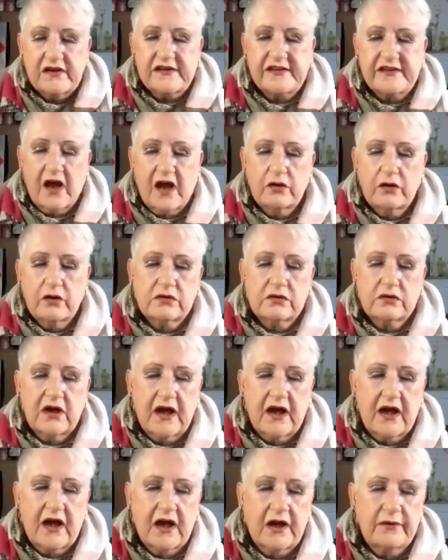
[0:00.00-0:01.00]
So
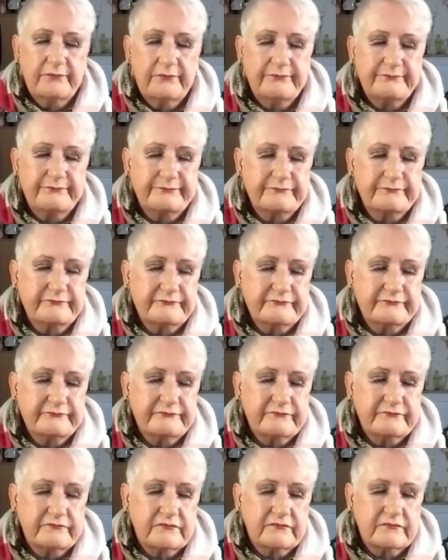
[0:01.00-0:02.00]
um,
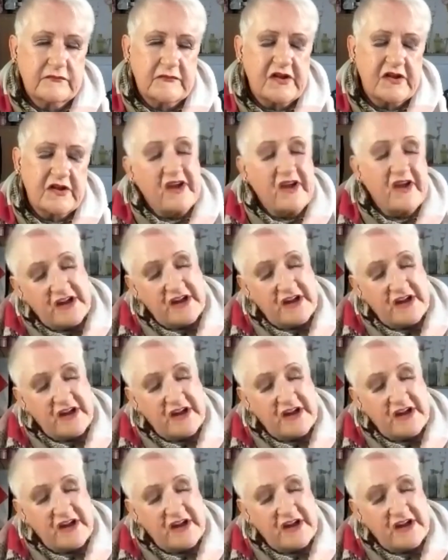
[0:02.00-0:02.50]
so yes,